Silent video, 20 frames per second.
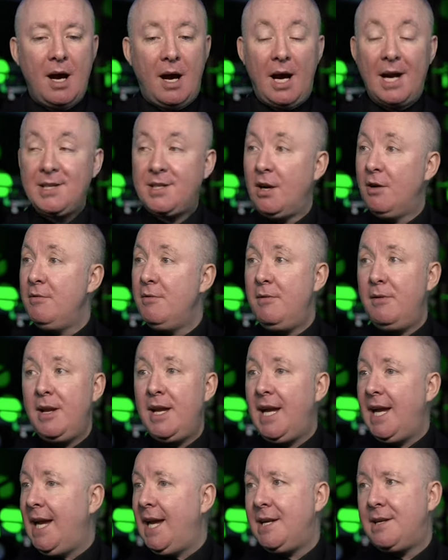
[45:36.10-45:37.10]
I don't
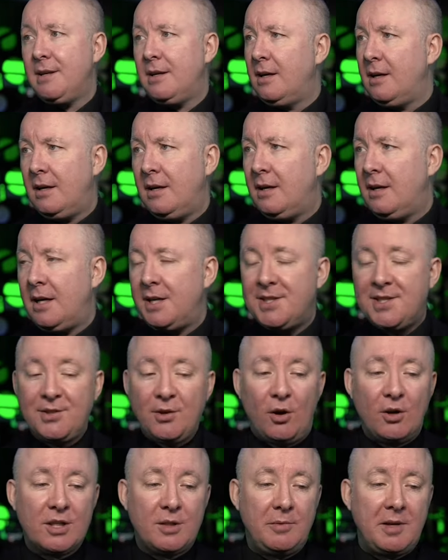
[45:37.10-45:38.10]
need a
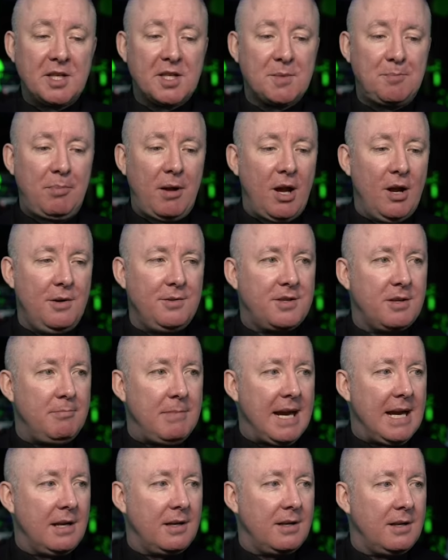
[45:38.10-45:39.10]
stock to explode to
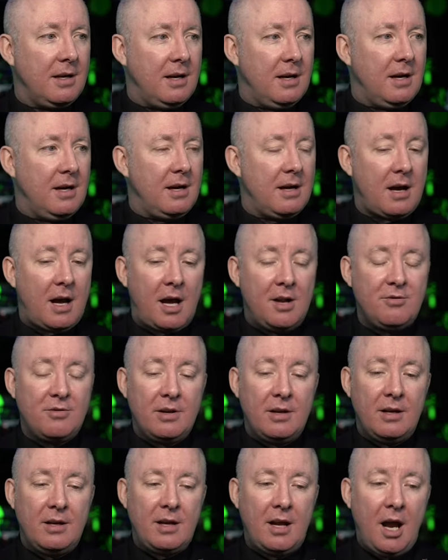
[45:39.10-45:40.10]
make
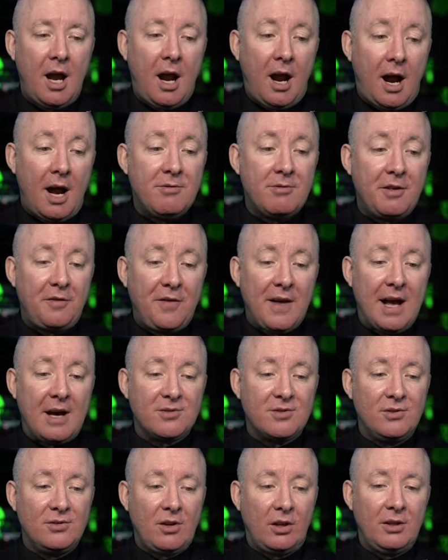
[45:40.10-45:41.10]

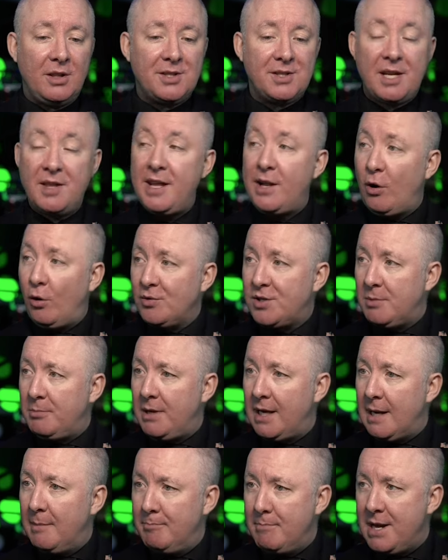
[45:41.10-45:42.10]
$100,000 and then
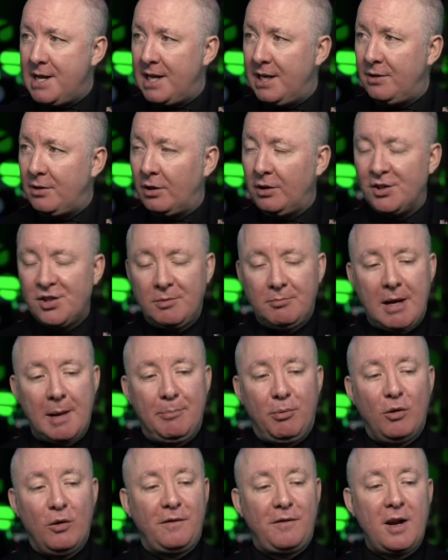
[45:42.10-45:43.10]
ultimately $1 million on my
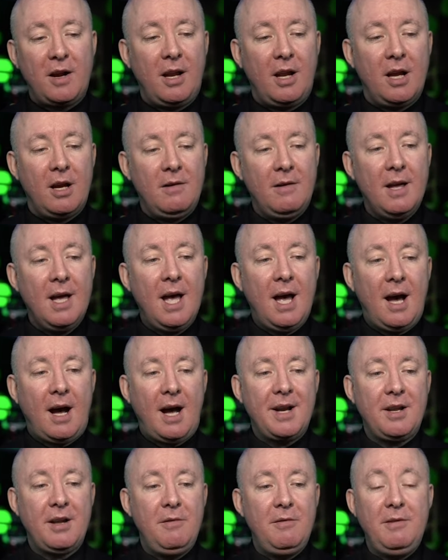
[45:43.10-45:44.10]
portfolio.
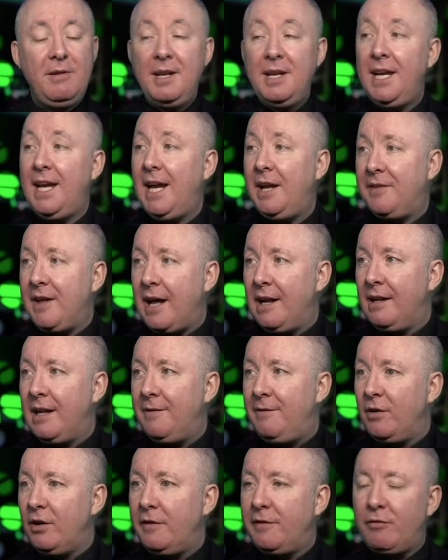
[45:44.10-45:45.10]
I don't need that
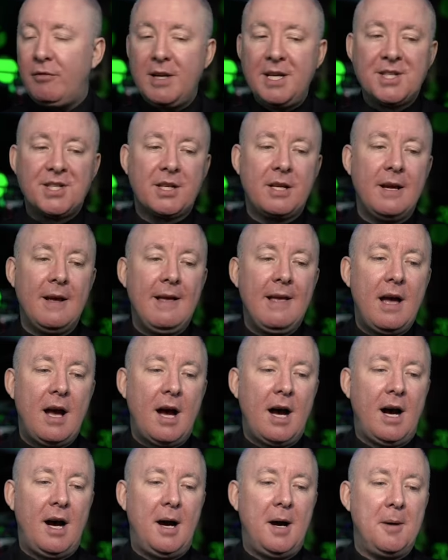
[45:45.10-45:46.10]
level of risk.
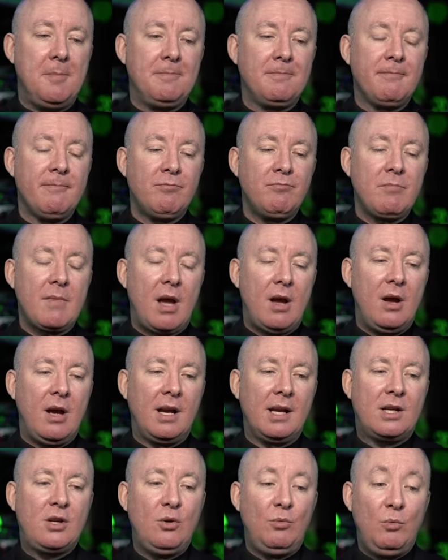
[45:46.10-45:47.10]

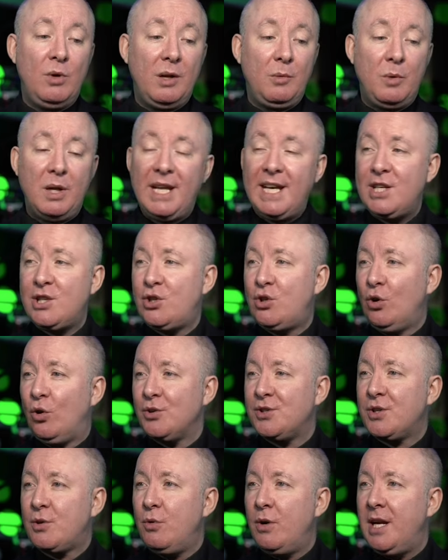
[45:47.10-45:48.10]
Will it
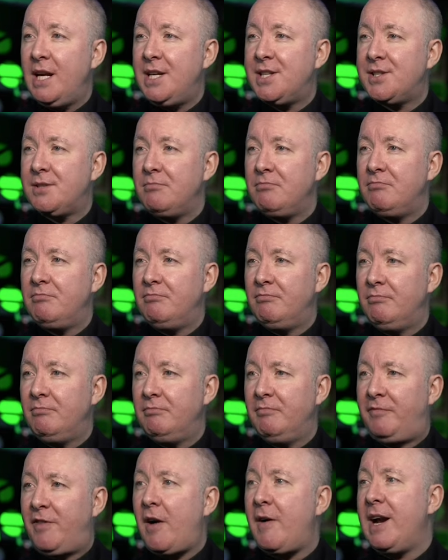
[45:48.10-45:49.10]
short squeeze?
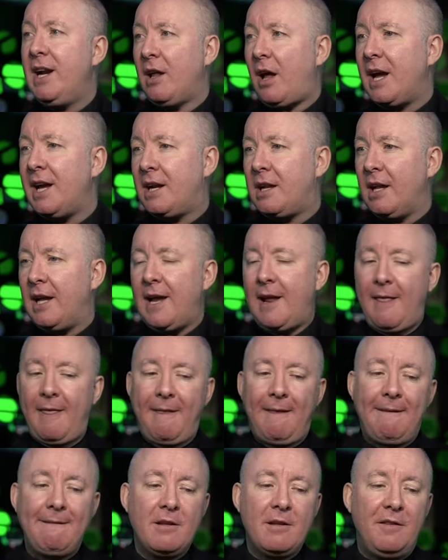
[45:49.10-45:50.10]
Very likely.
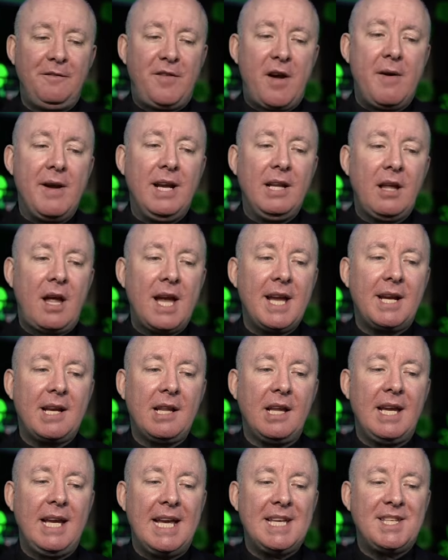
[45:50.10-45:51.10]
Very
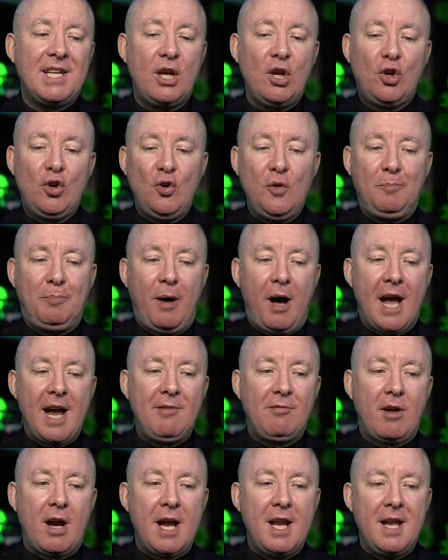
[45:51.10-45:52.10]
likely. Is it a good
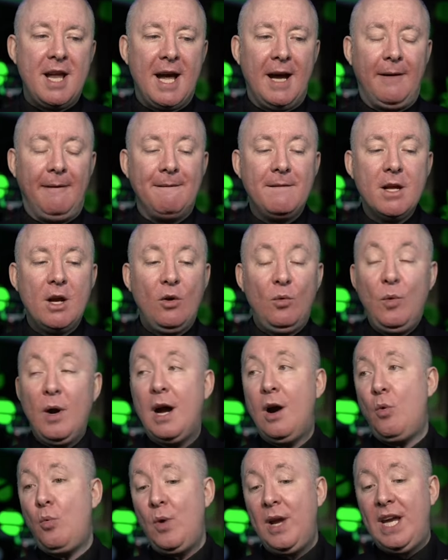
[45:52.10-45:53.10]
buy right now?
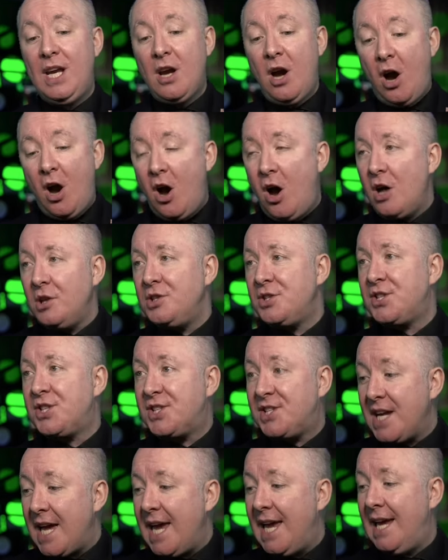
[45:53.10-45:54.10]
Well, we can't
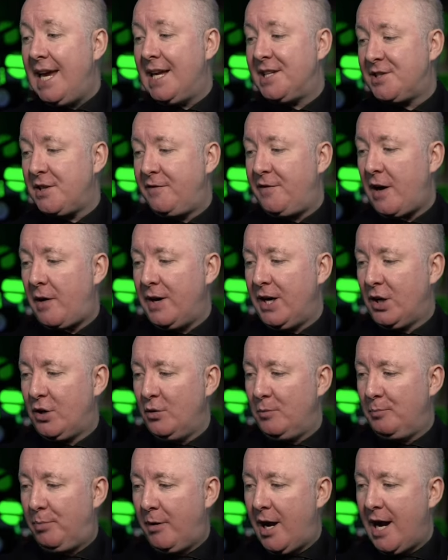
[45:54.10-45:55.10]
say it's a very
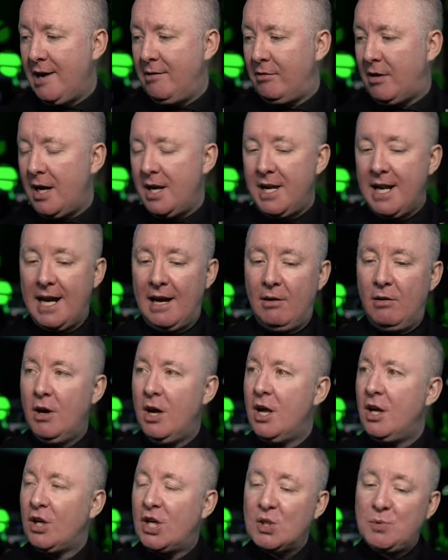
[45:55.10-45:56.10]
good buy right now
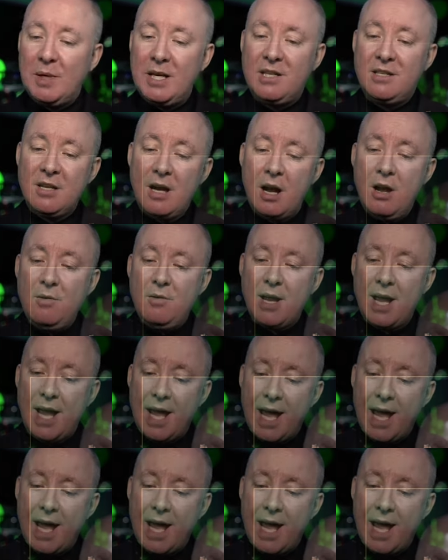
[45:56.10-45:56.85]
because we don't